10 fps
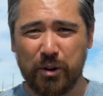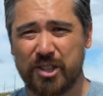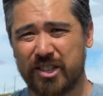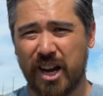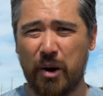
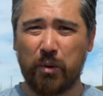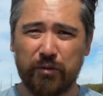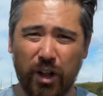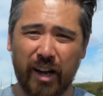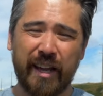Most of the time, we're
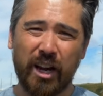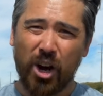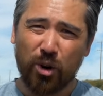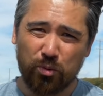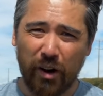vlogging
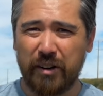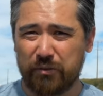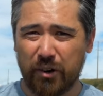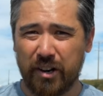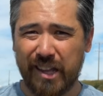right in
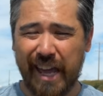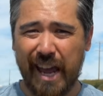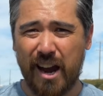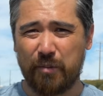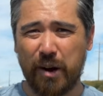front of the
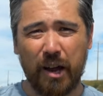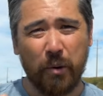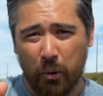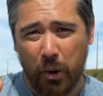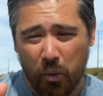camera,
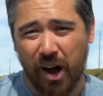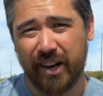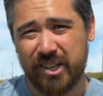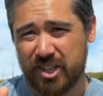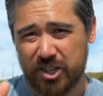and what we
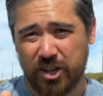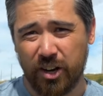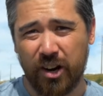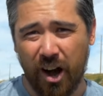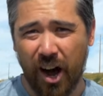want is just
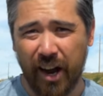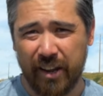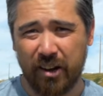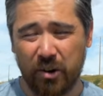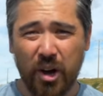good
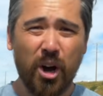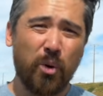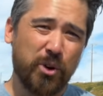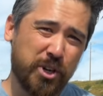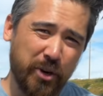audio.
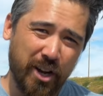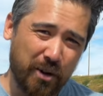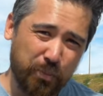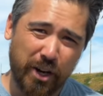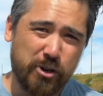We're shooting
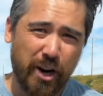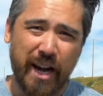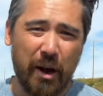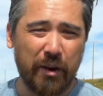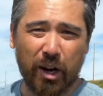on a bridge
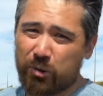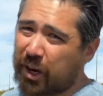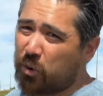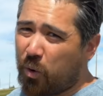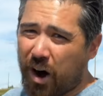right now, we got
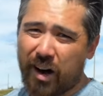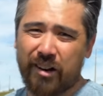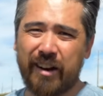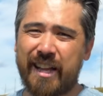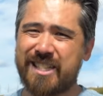running
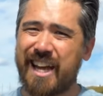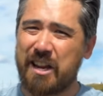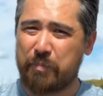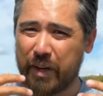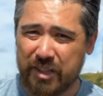water, it's
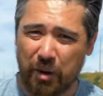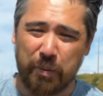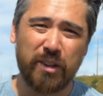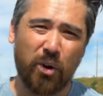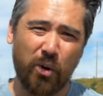getting picked
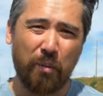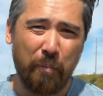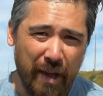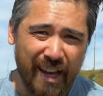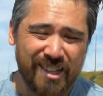up in the whole
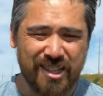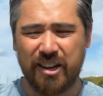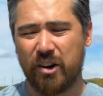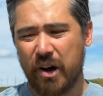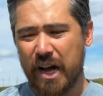mix,
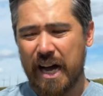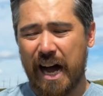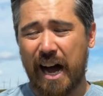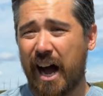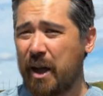you know.
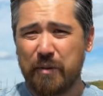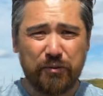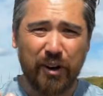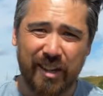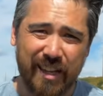I'm in
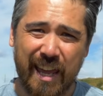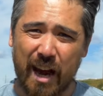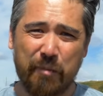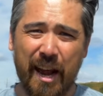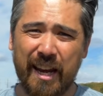front of the
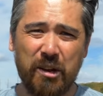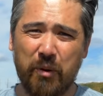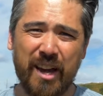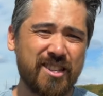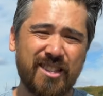camera
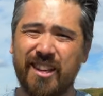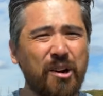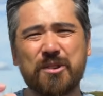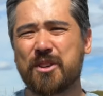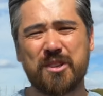anyways, and the
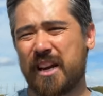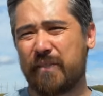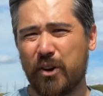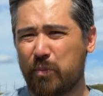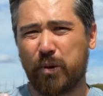Ozo's gonna
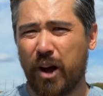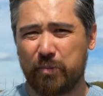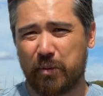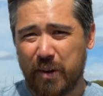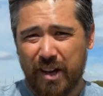have no
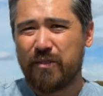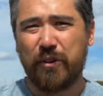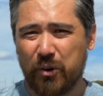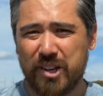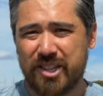problem
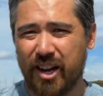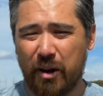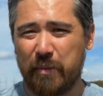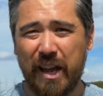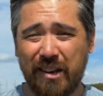focusing
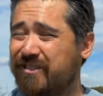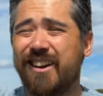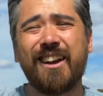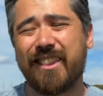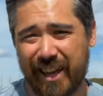on me.
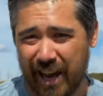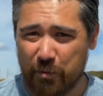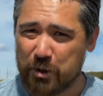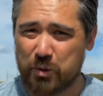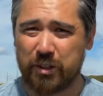None of the
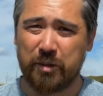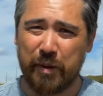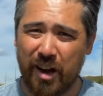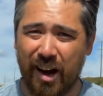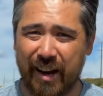cameras will, to
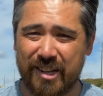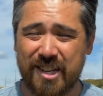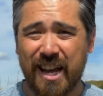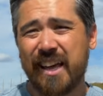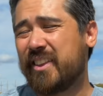be honest.